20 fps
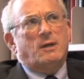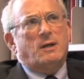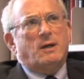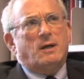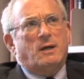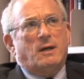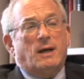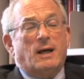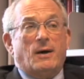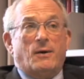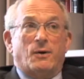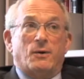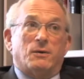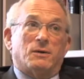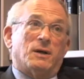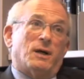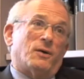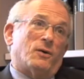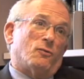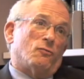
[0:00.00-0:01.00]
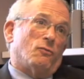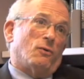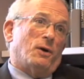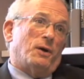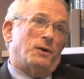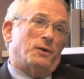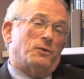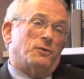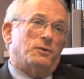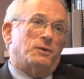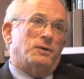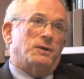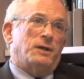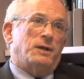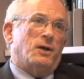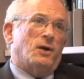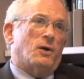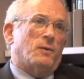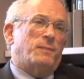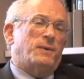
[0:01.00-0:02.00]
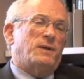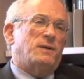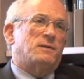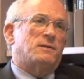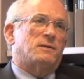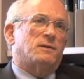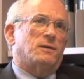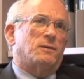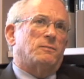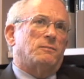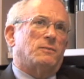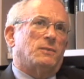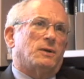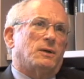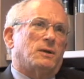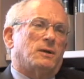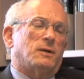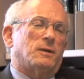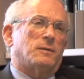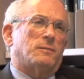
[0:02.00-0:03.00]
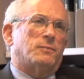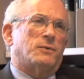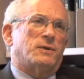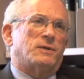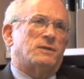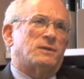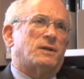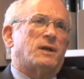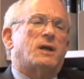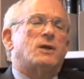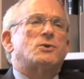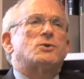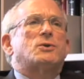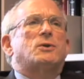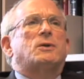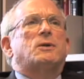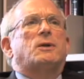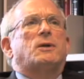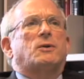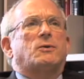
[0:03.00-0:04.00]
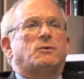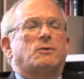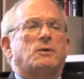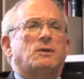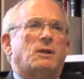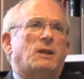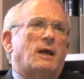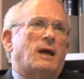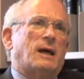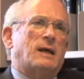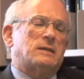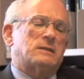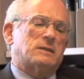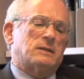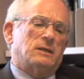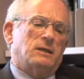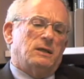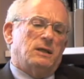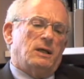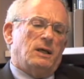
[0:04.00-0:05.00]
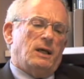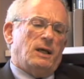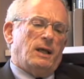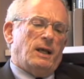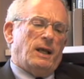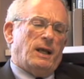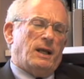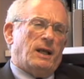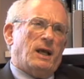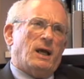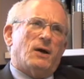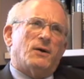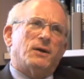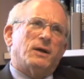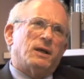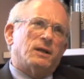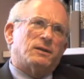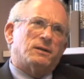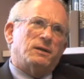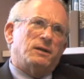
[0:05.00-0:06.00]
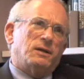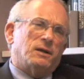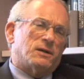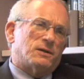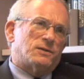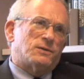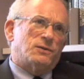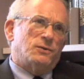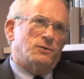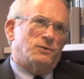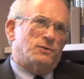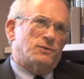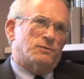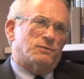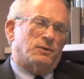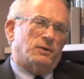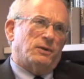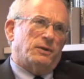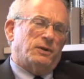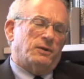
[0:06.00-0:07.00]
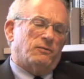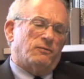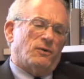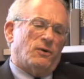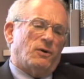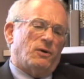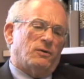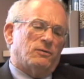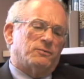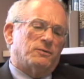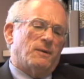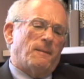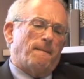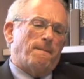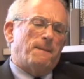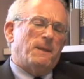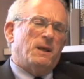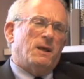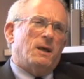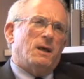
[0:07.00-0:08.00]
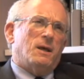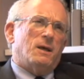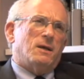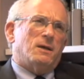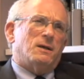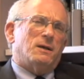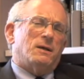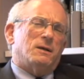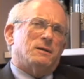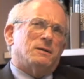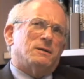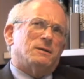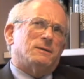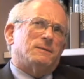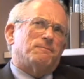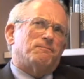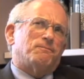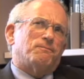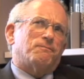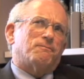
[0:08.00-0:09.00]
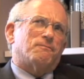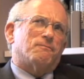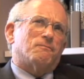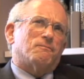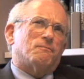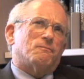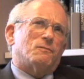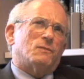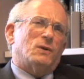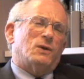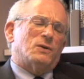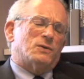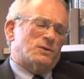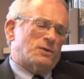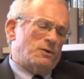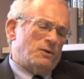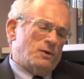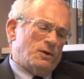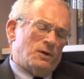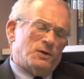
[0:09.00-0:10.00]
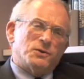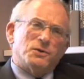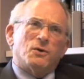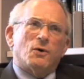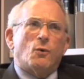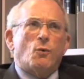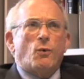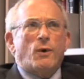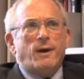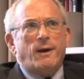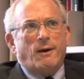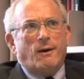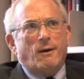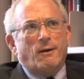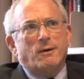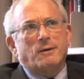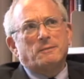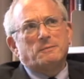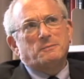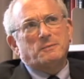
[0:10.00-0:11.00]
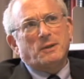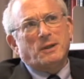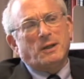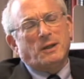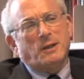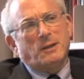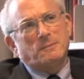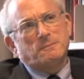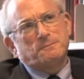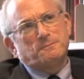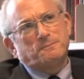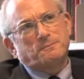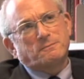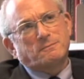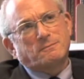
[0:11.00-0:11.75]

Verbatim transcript: uh, how, to, how to run a good ERP SIM uh, presentation and a good class, and how to get the uh, students really involved. Um, so you're, as you're aware, um,